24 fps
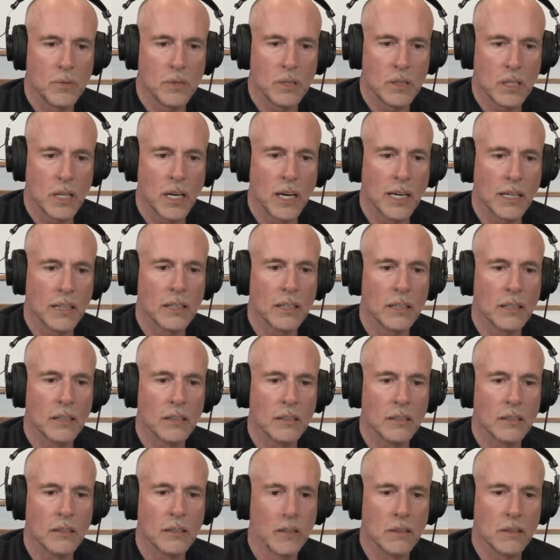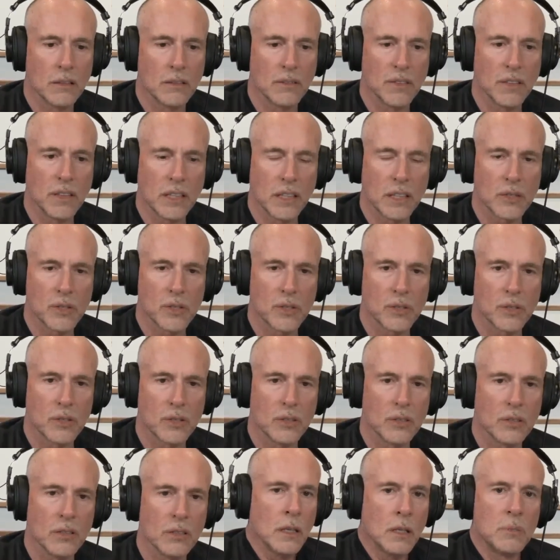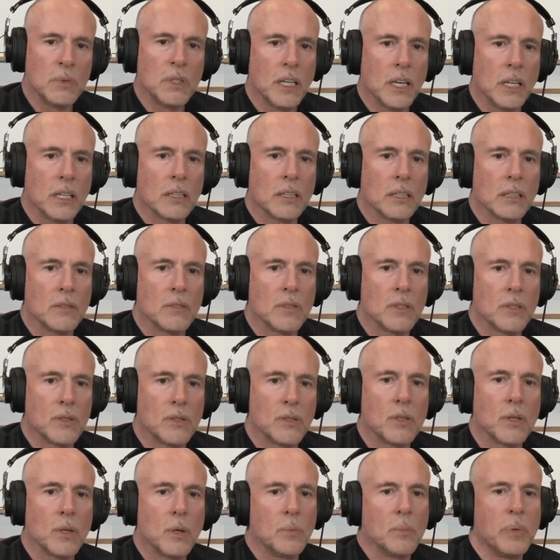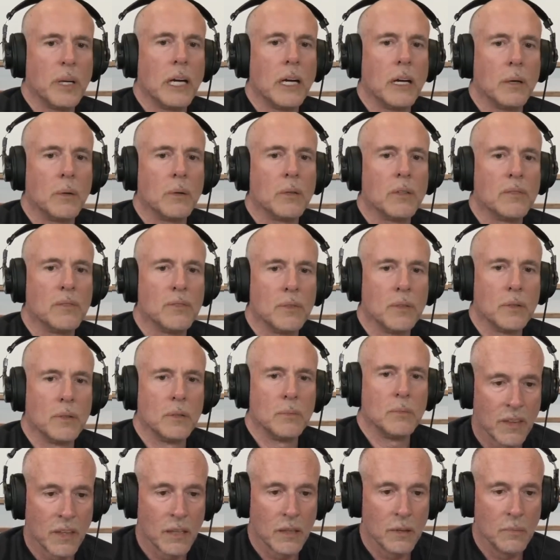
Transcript: attacking your financial objectives is so powerful,